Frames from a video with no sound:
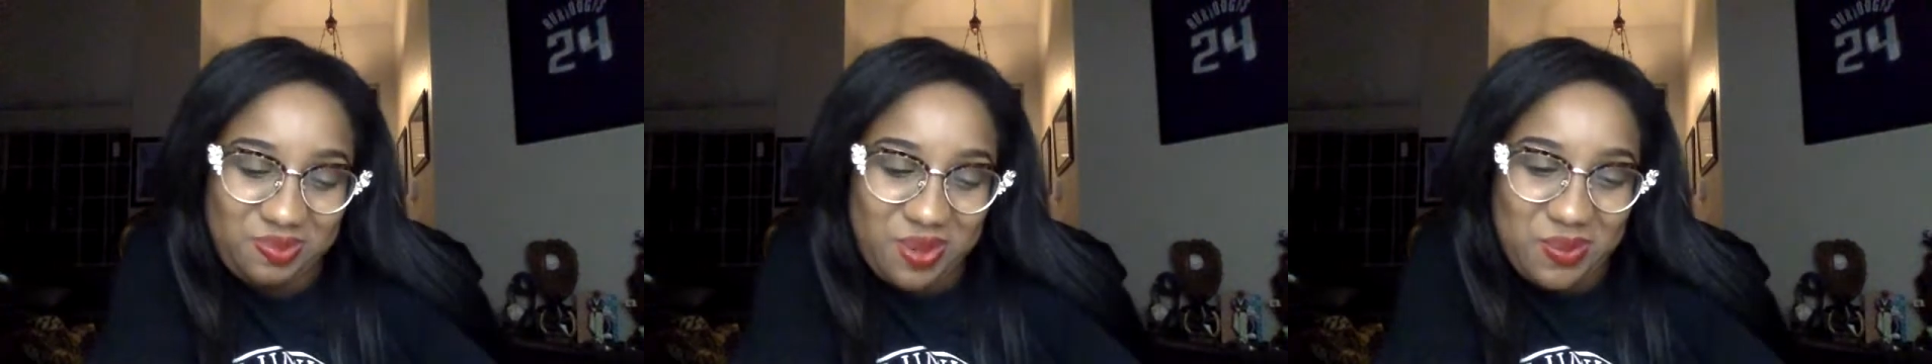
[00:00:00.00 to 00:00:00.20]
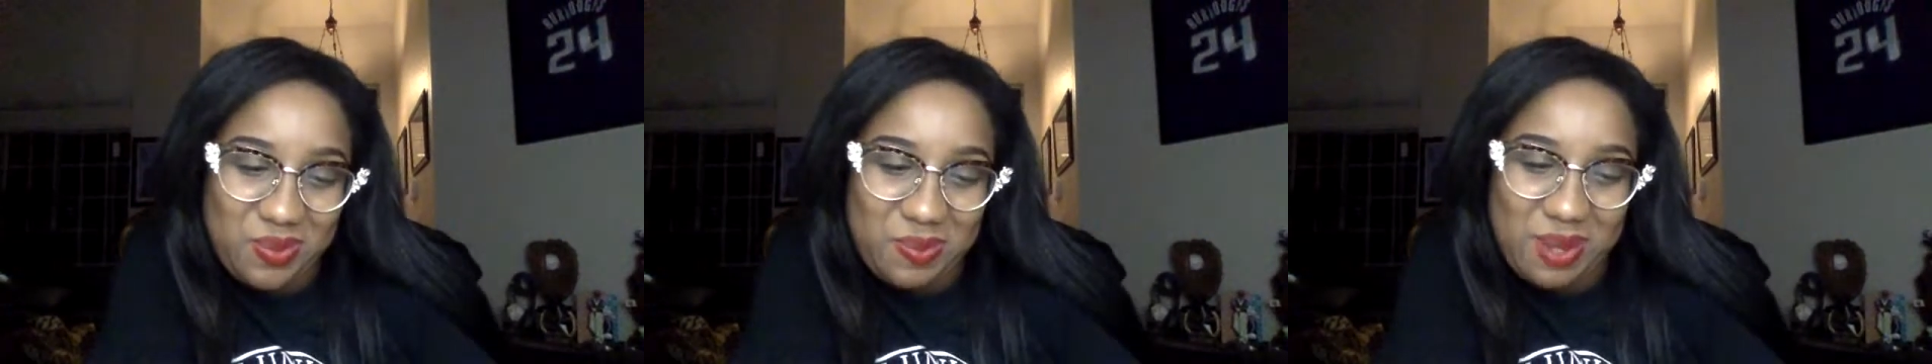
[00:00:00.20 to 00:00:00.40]

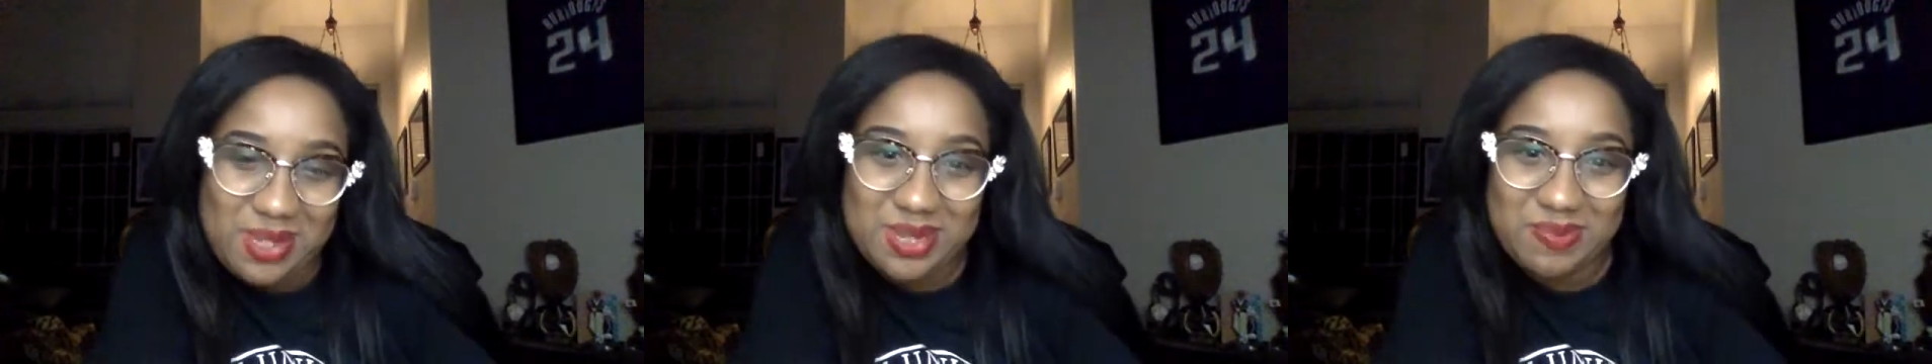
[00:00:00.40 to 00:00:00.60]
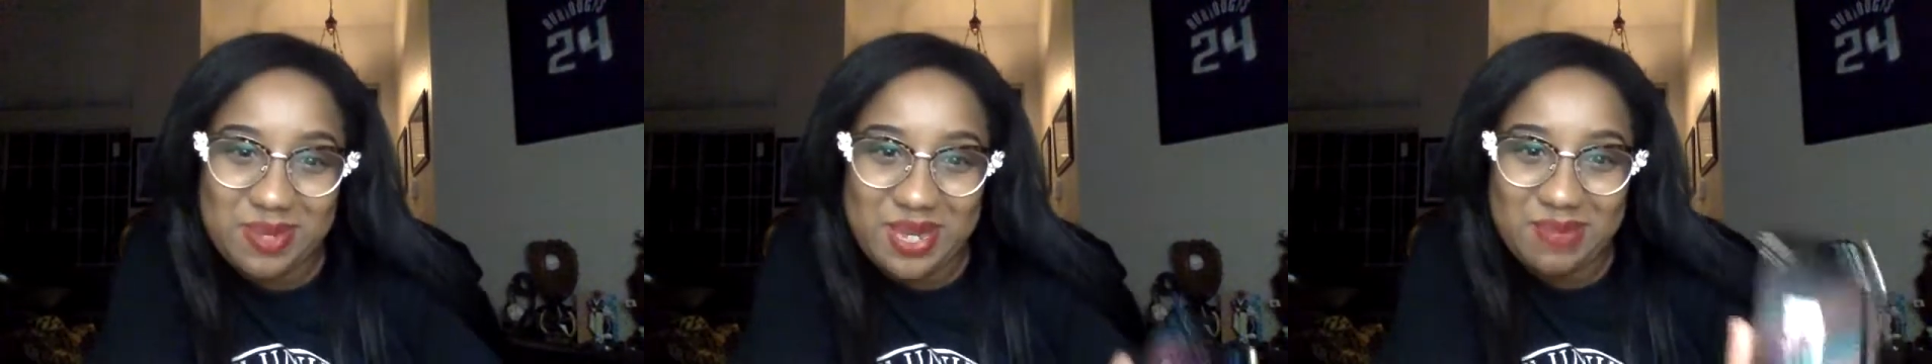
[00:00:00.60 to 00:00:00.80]
We're about
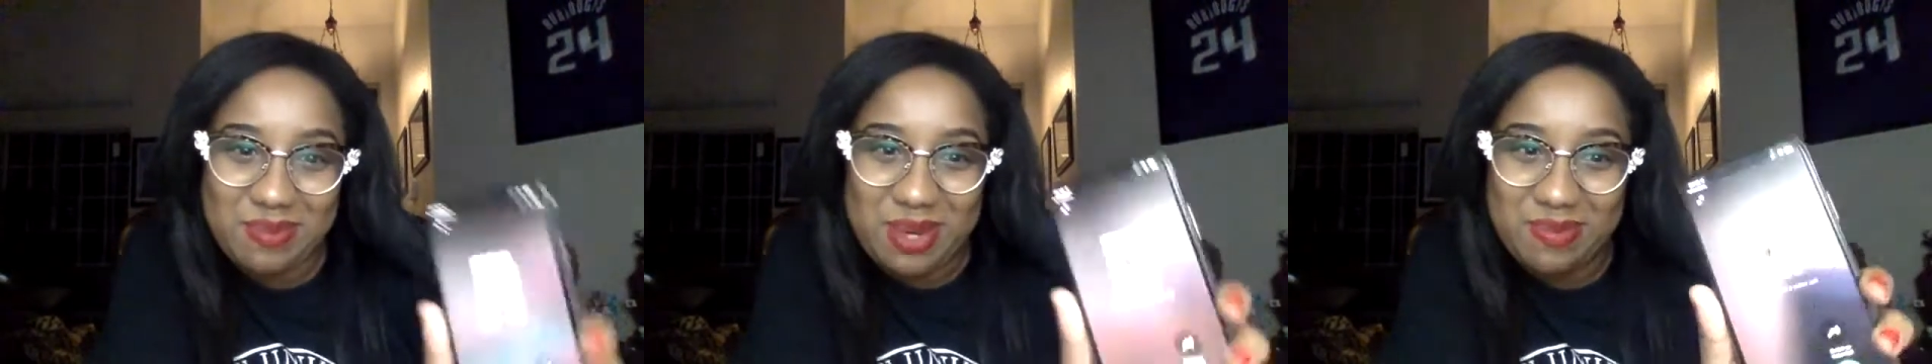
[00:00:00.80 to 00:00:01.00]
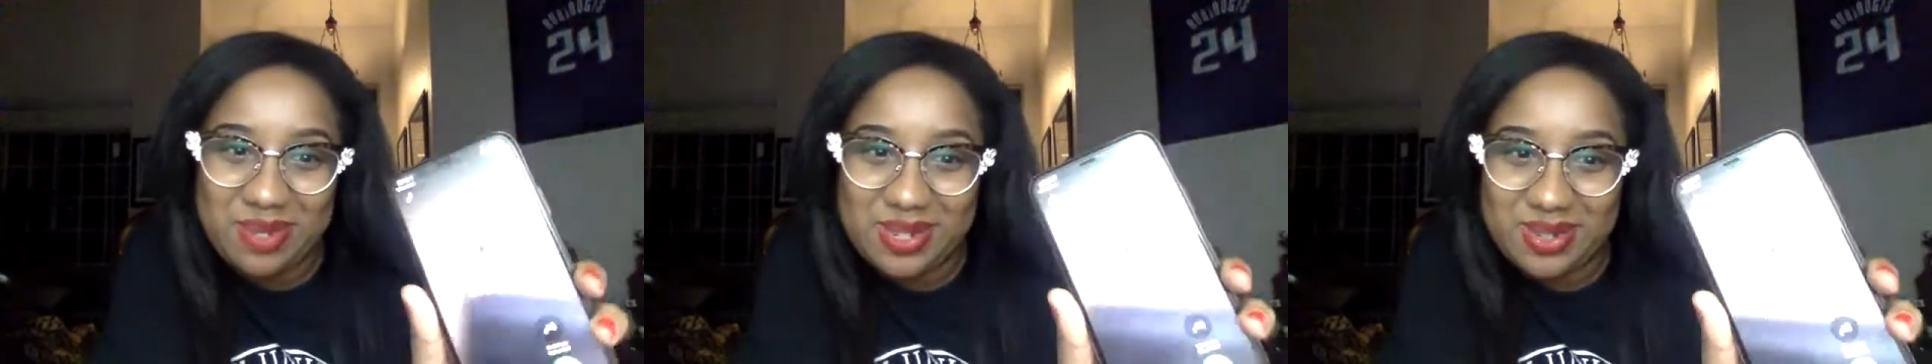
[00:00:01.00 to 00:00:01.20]
to meet
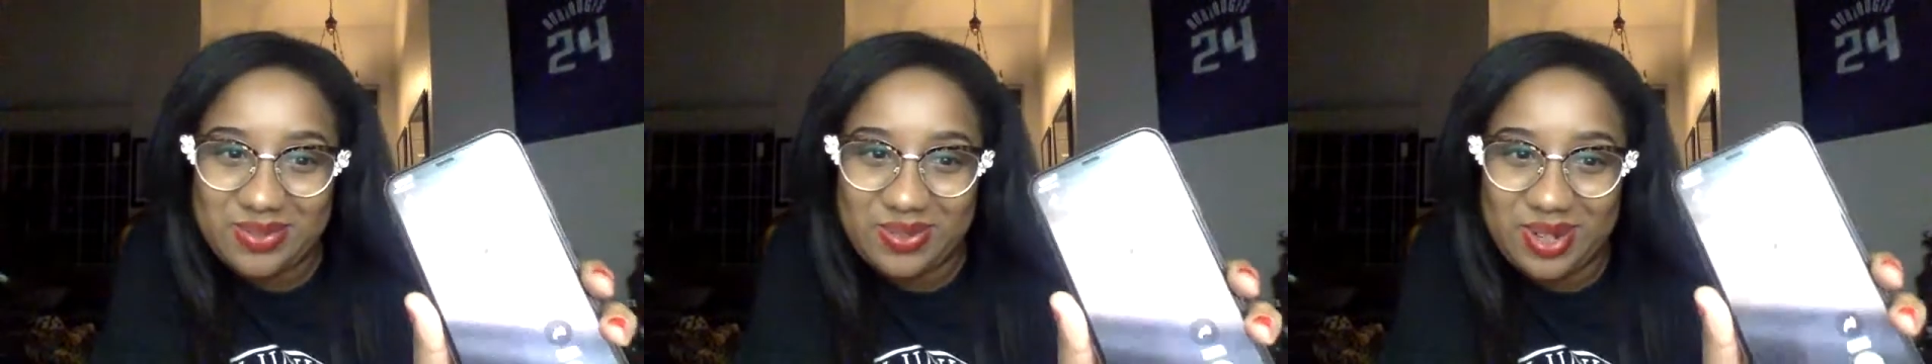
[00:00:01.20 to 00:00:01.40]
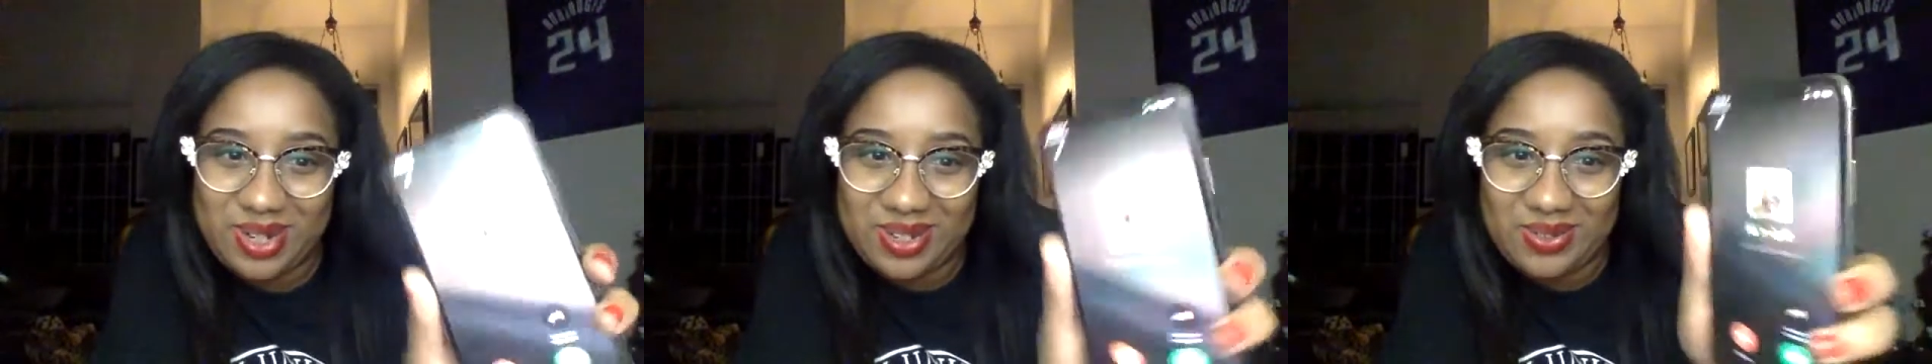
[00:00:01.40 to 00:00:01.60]
my best
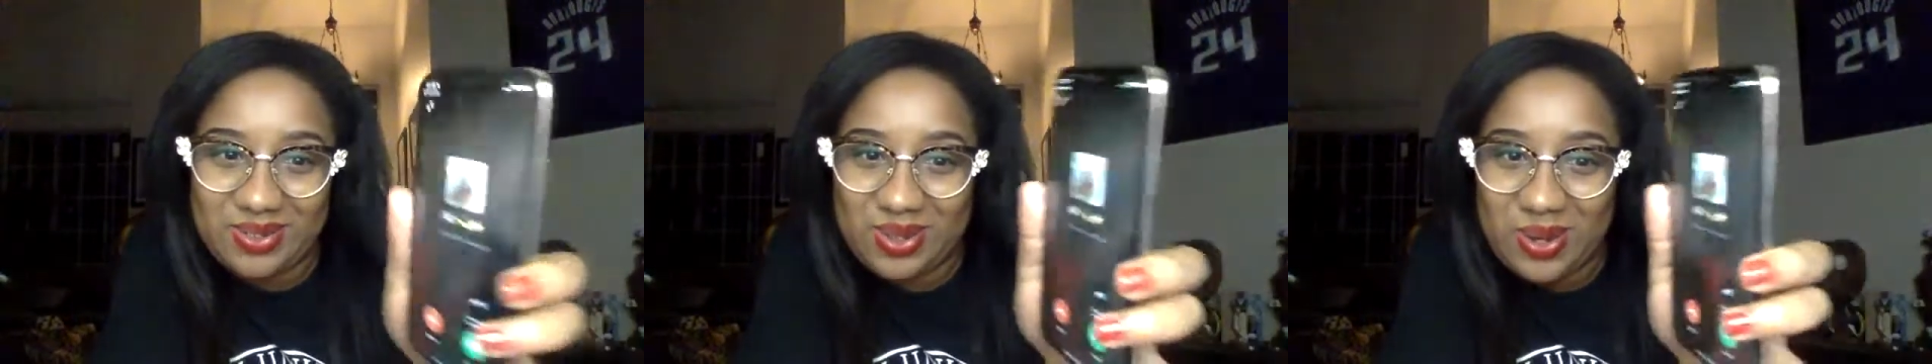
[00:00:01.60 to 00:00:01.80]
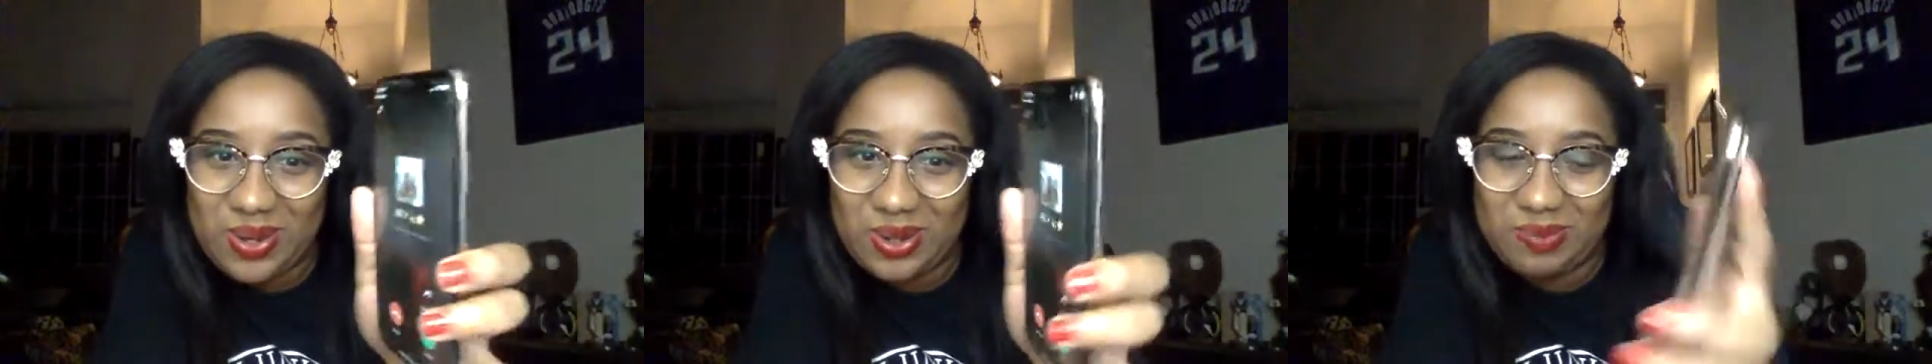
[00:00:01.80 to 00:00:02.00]
friend who's
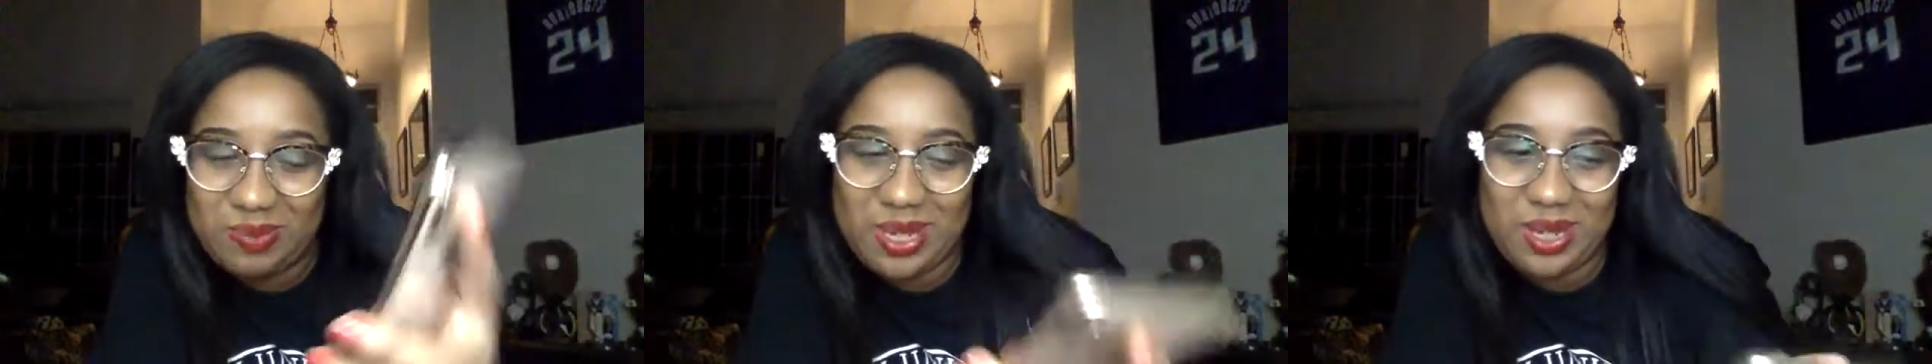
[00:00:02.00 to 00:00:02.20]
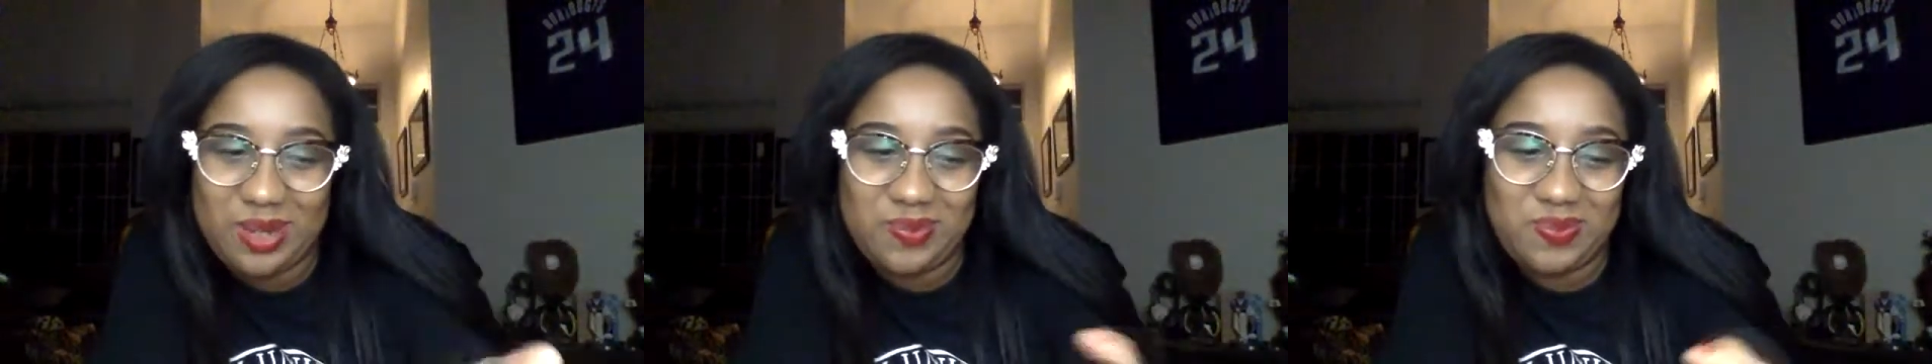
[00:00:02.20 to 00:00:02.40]
calling
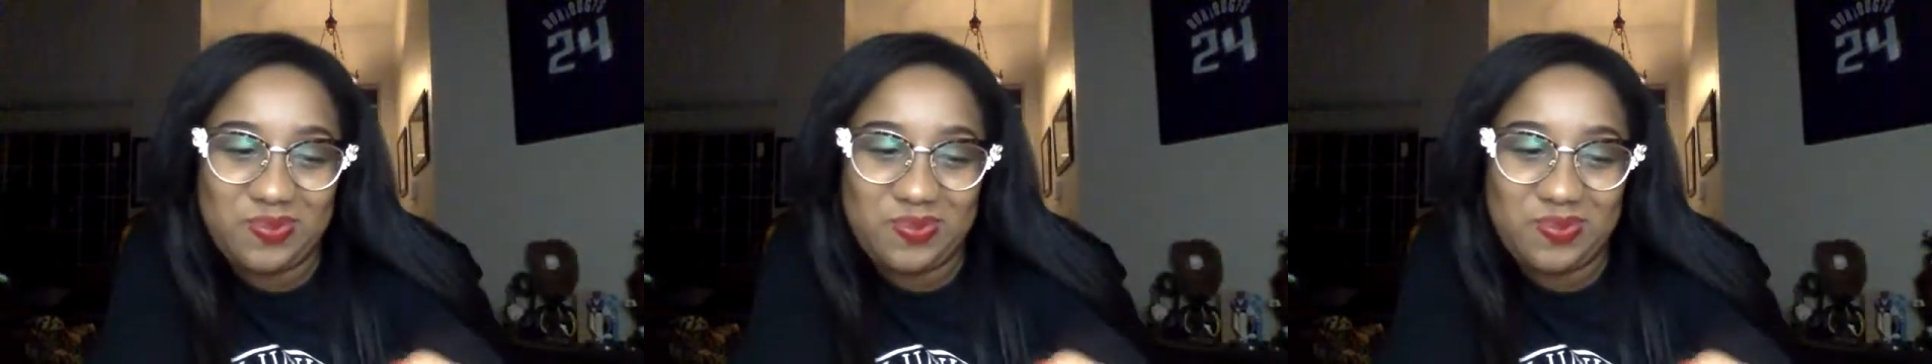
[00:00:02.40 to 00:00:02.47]
me.